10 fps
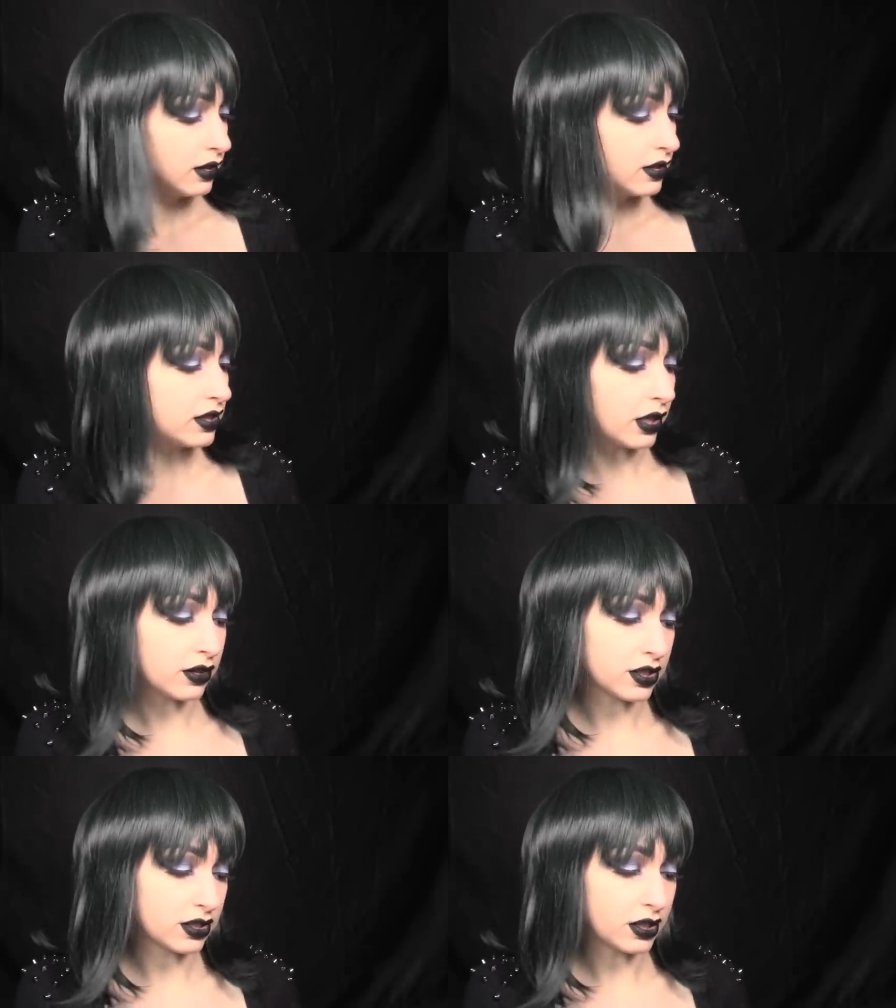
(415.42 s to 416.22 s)

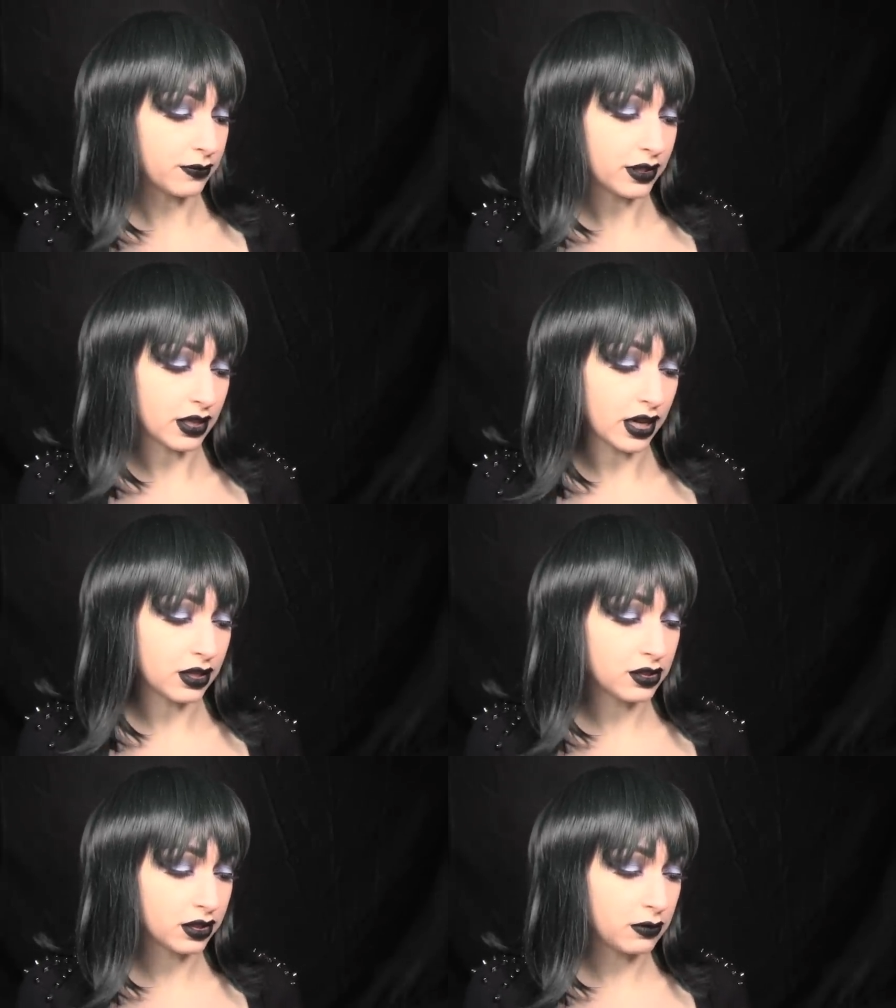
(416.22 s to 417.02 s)
sellers and stuff like that.
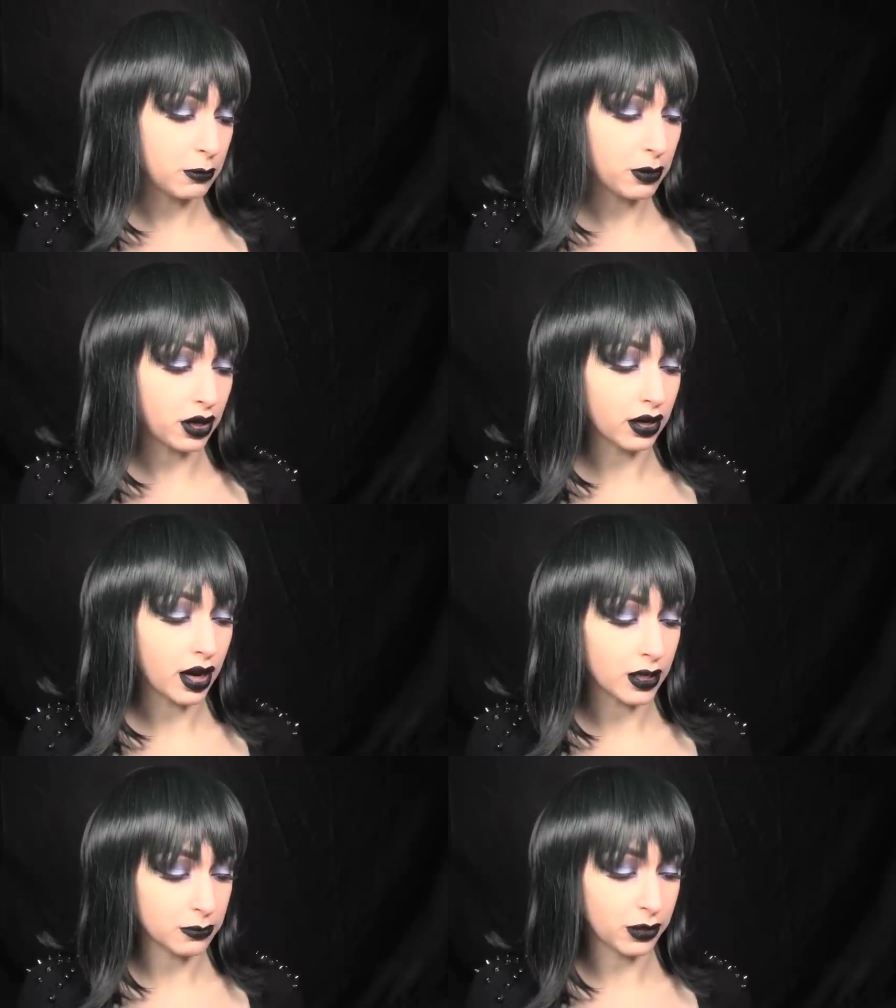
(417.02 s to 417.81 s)
Usually if you put in
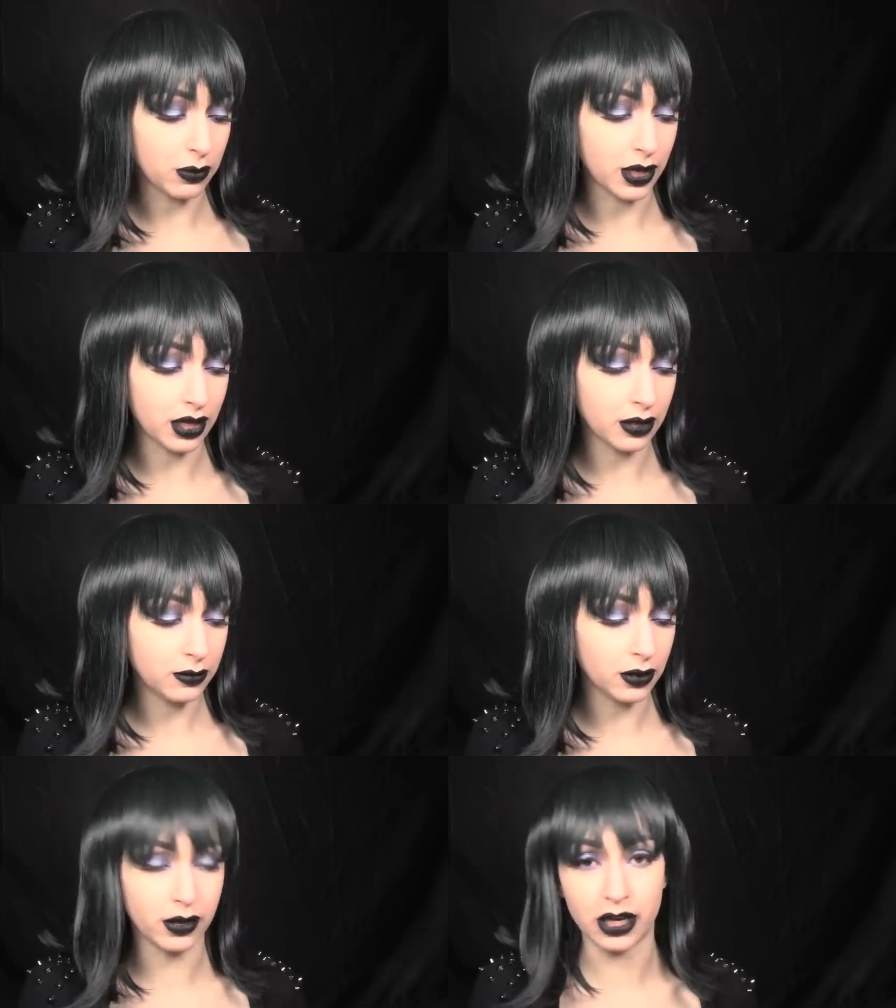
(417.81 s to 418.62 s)
cosplay wig,
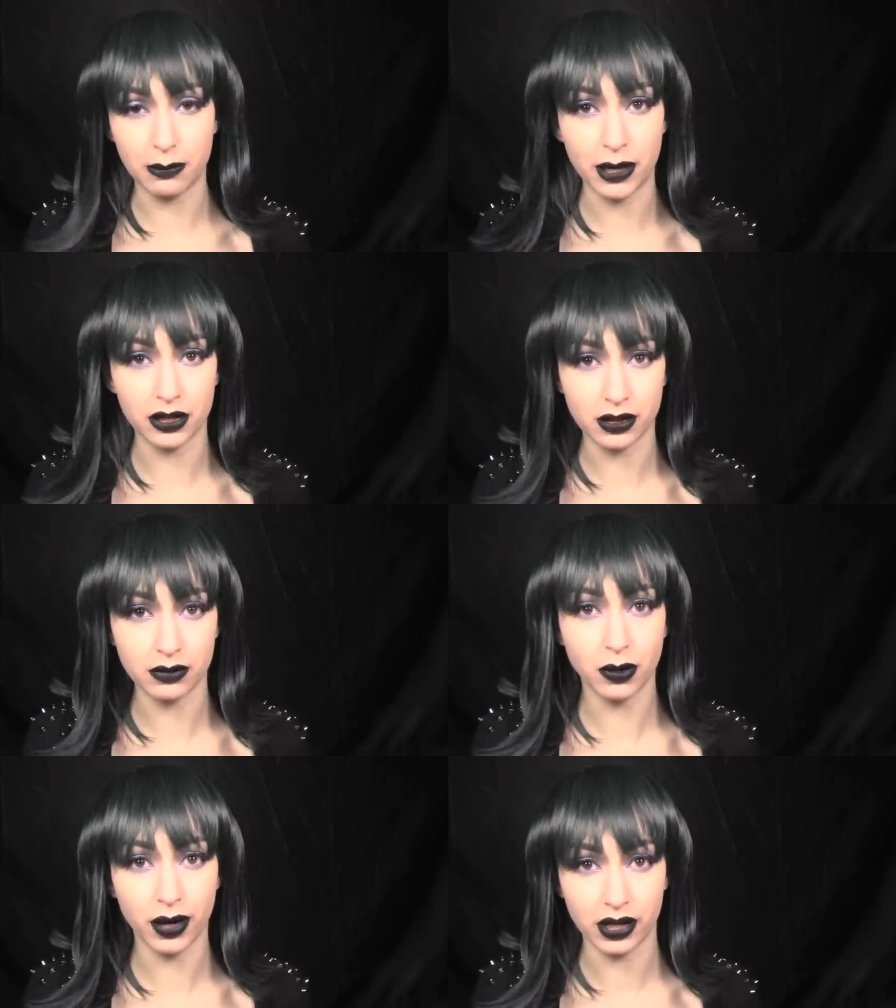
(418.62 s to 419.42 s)
you'll get a better
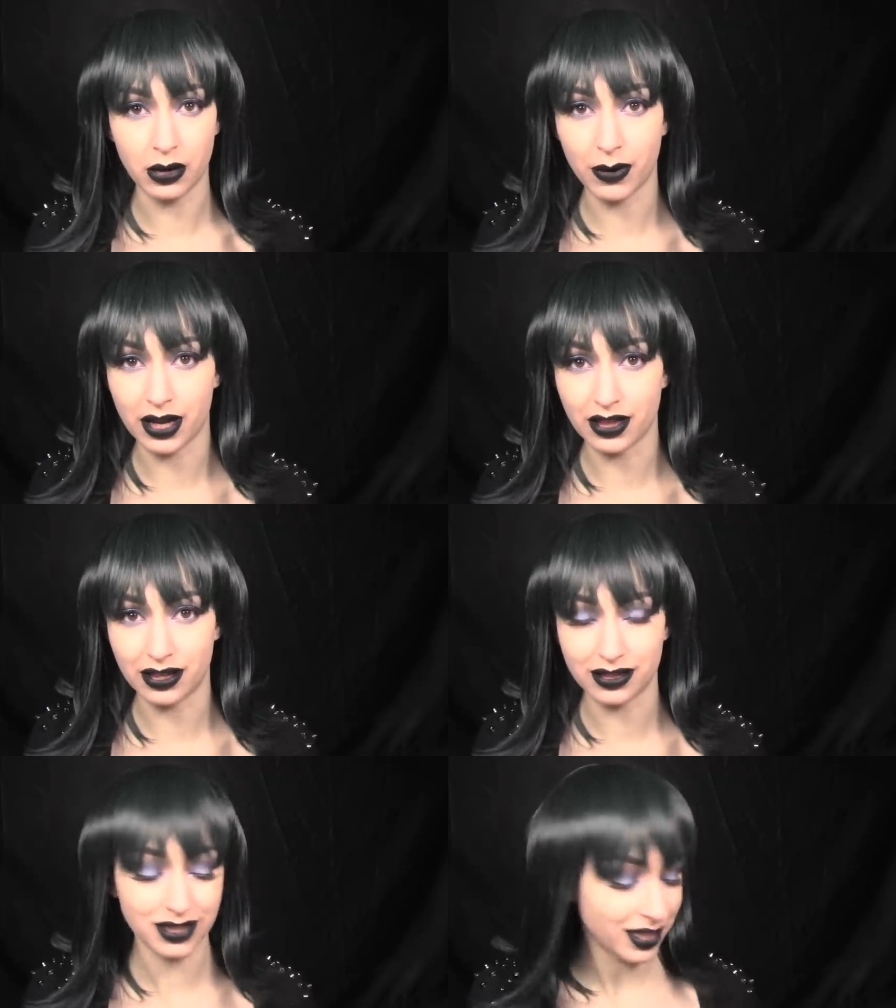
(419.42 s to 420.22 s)
quality wig
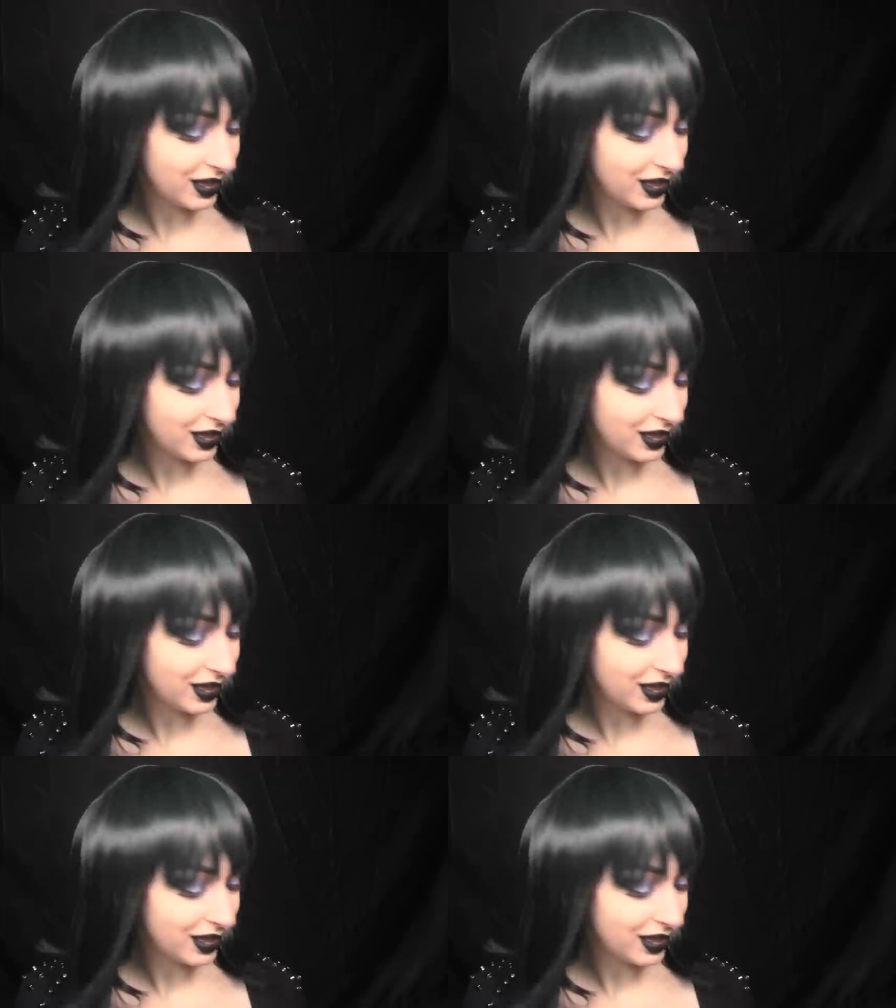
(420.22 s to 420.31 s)
than